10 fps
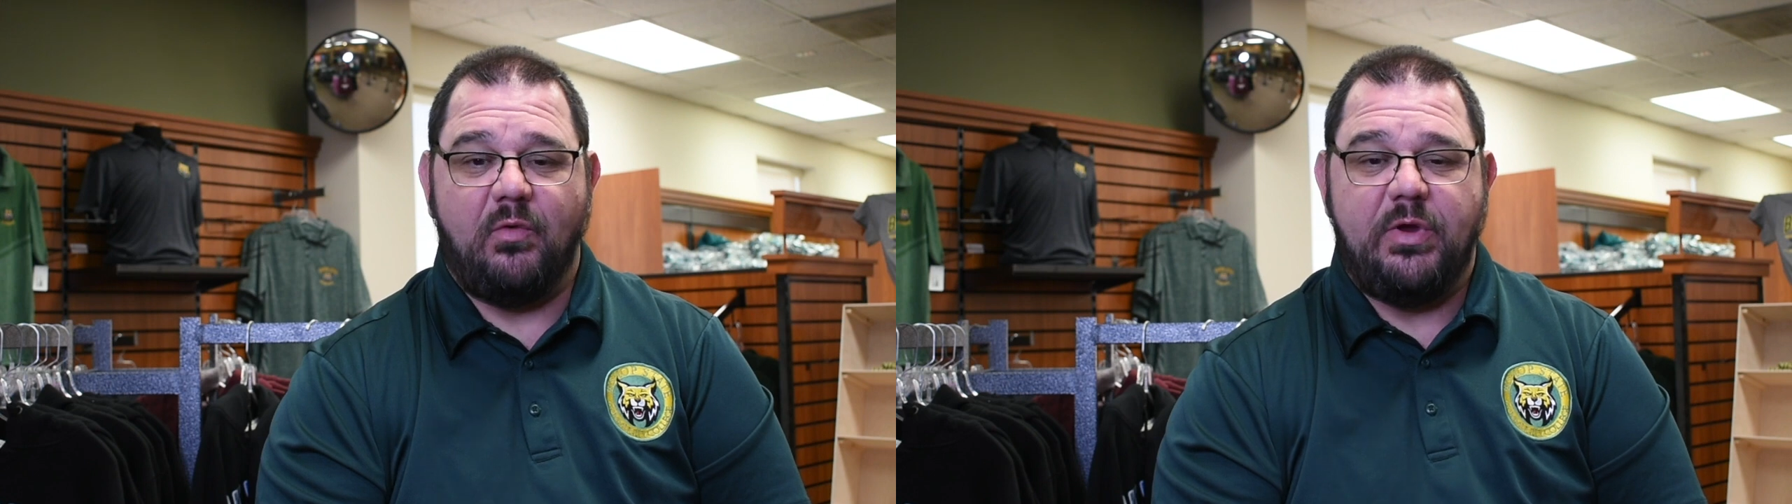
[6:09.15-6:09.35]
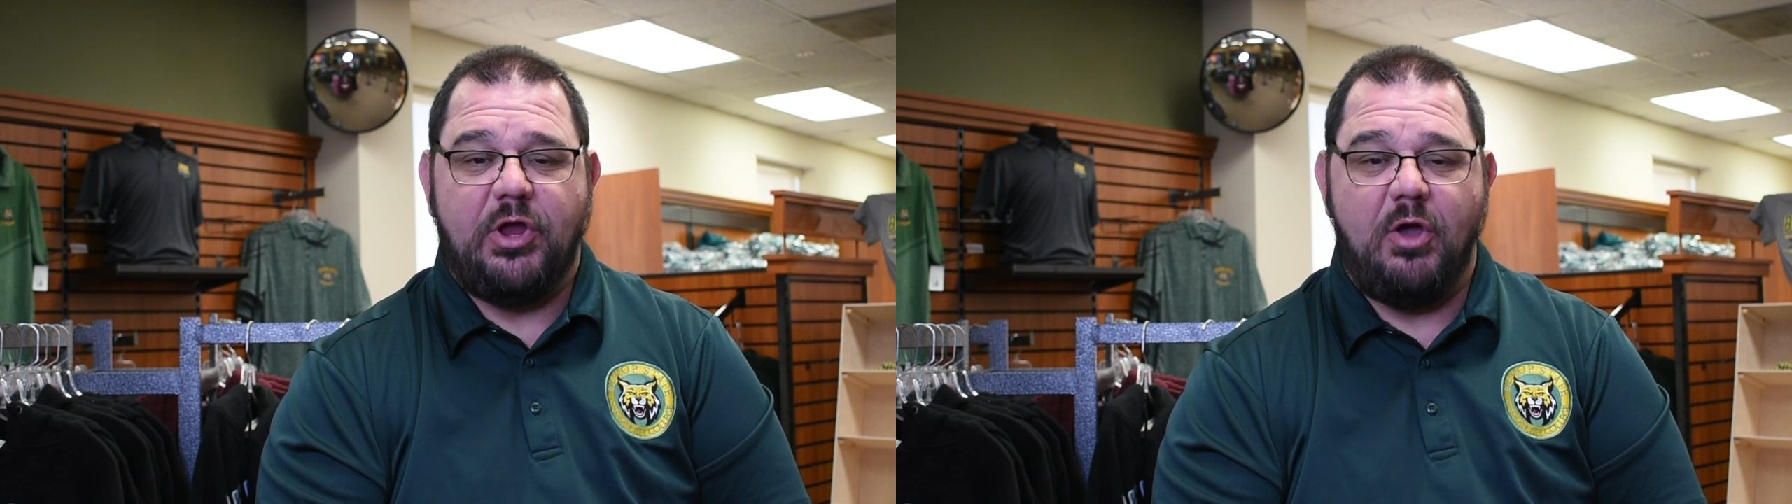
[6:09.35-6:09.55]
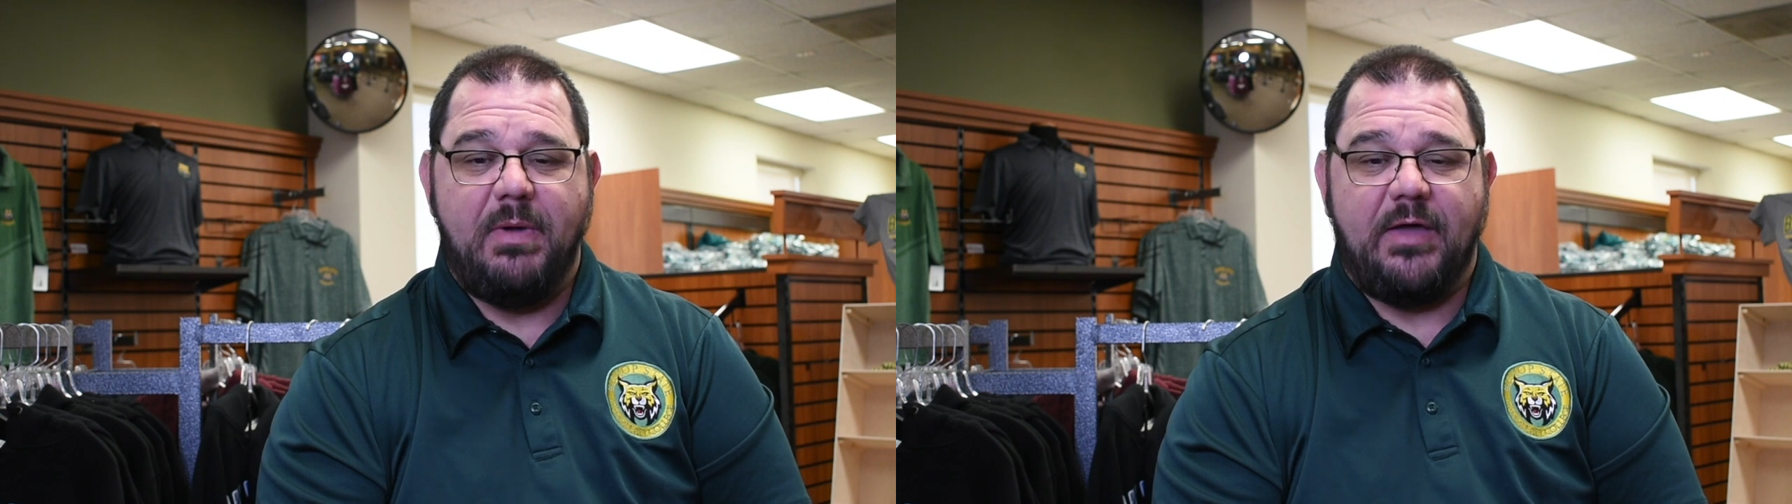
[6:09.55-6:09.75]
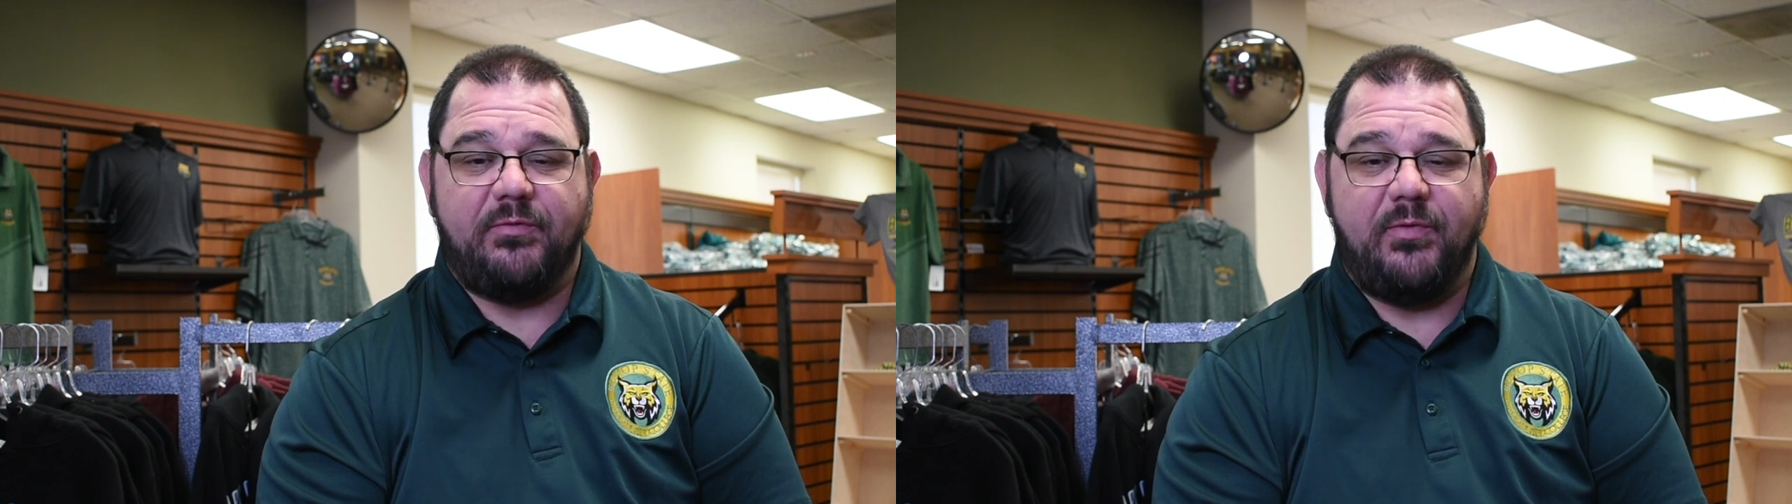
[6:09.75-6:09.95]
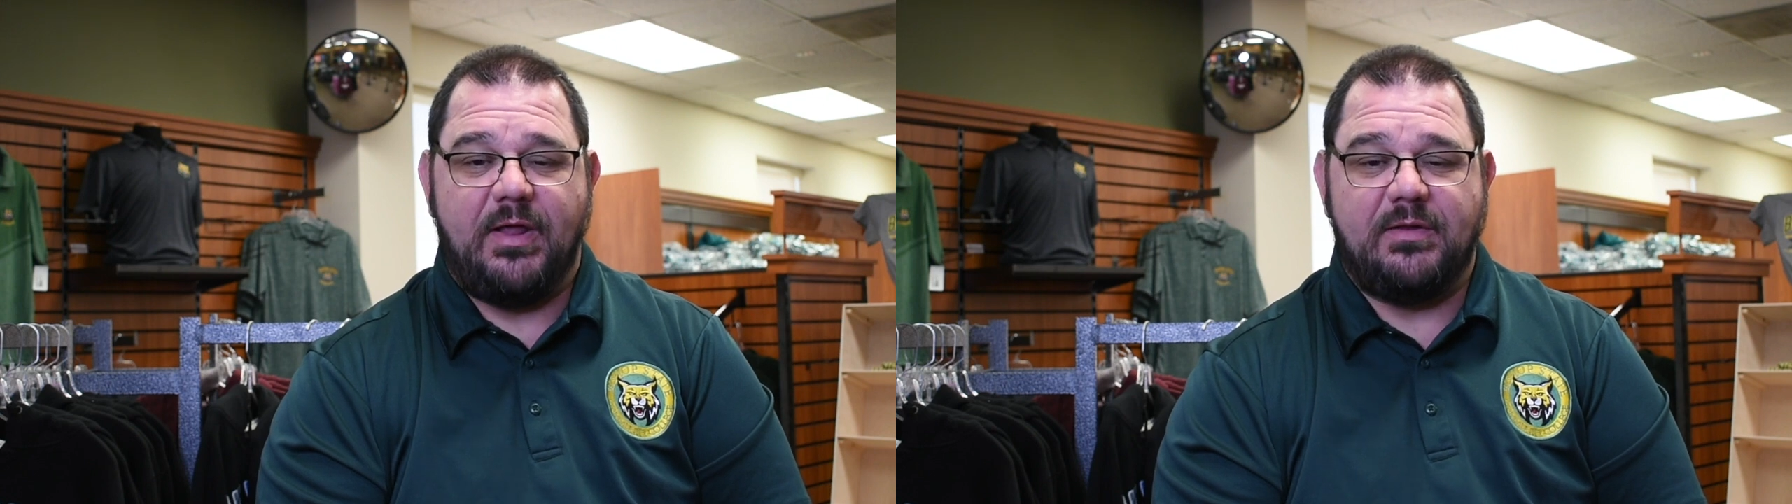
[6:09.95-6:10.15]
we go back
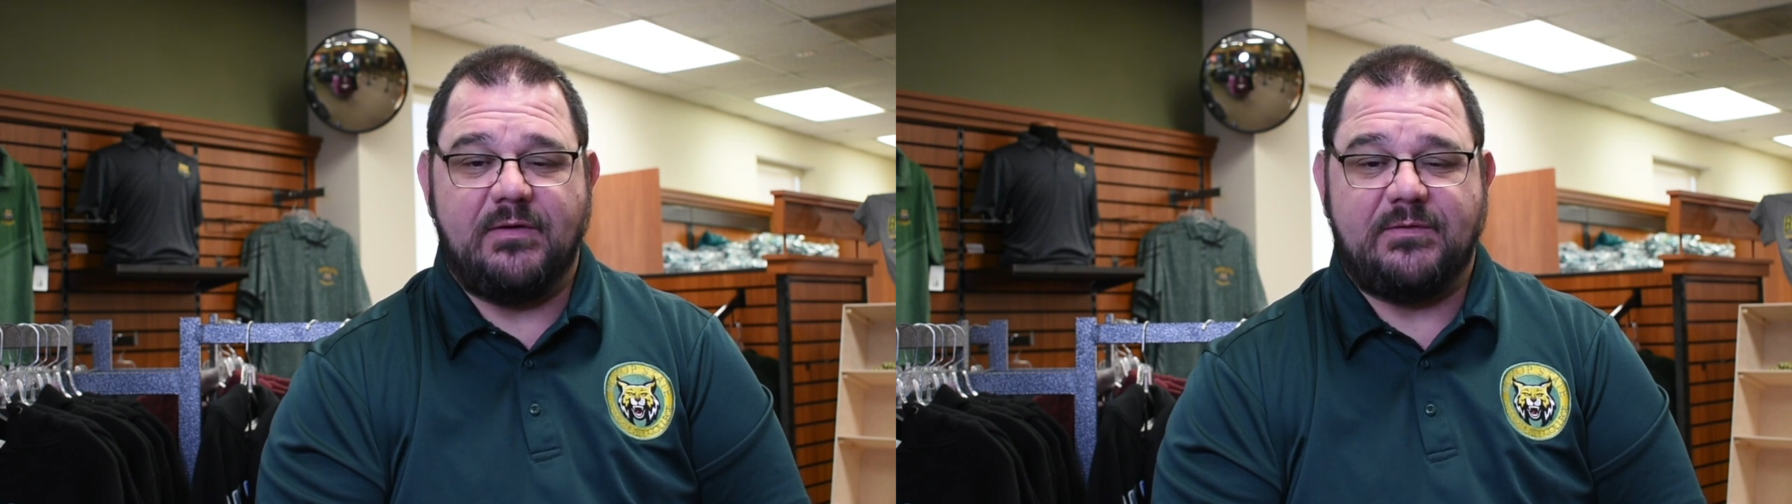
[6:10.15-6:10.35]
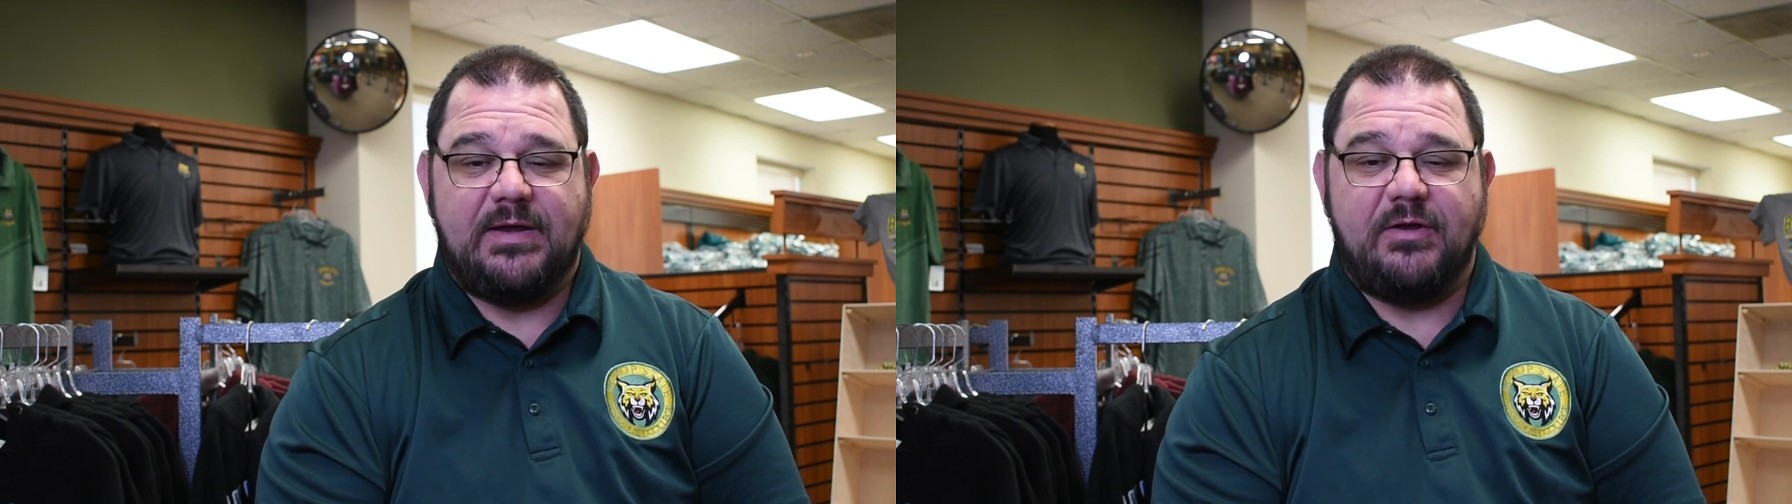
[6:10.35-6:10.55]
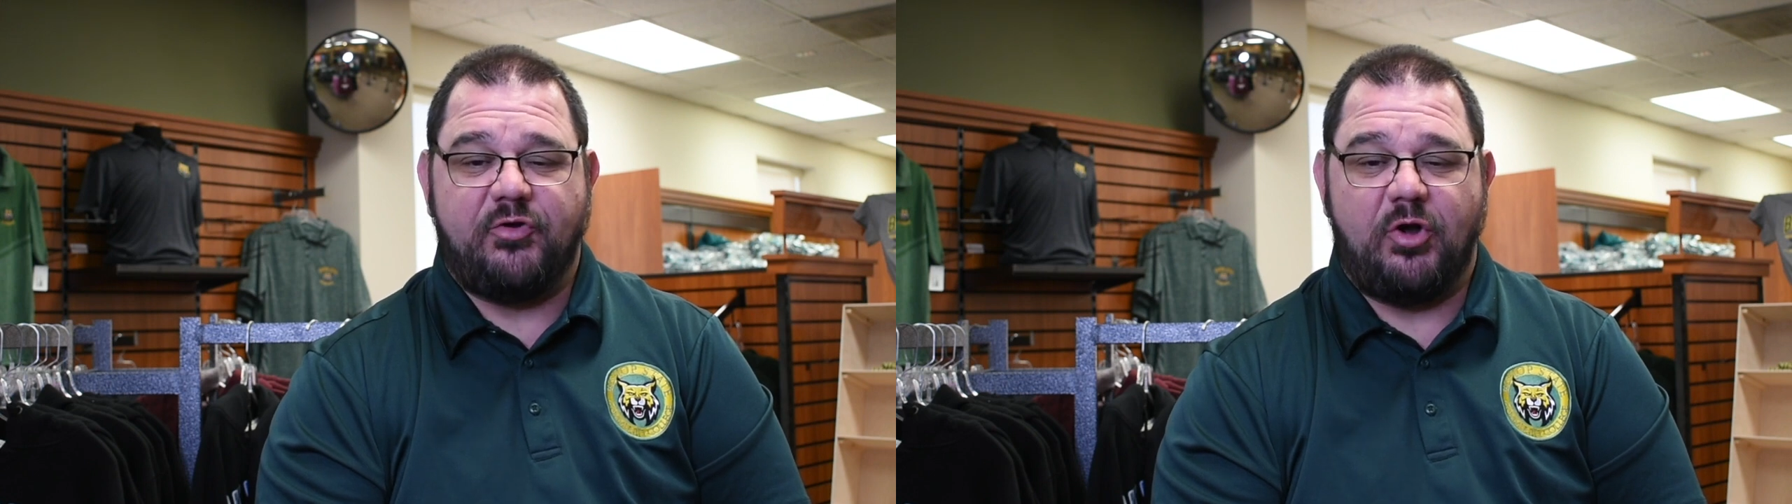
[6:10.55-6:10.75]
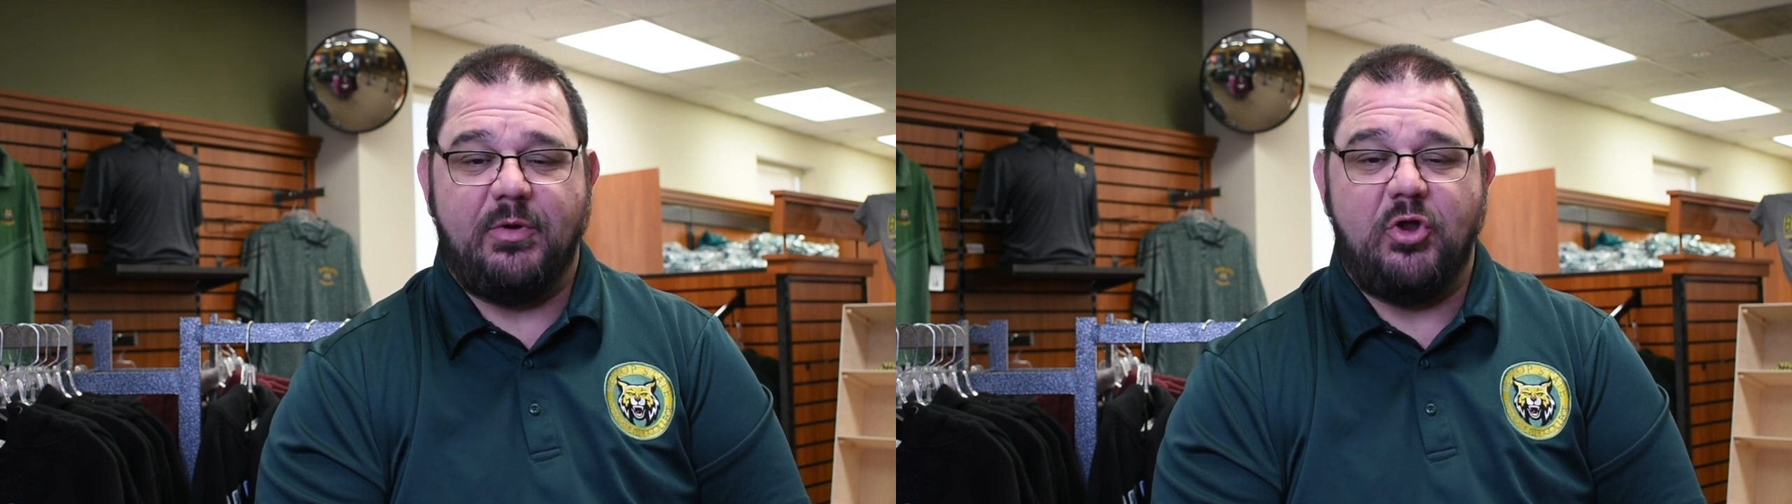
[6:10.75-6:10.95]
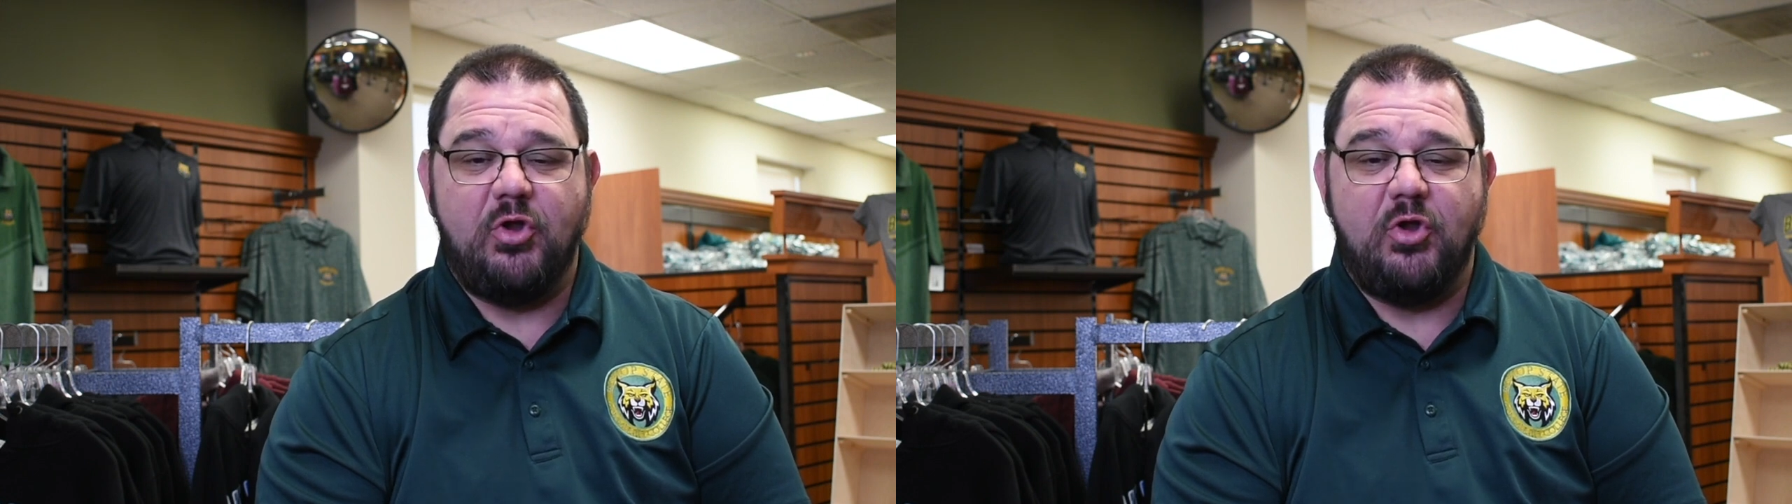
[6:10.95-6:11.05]
through that list and determine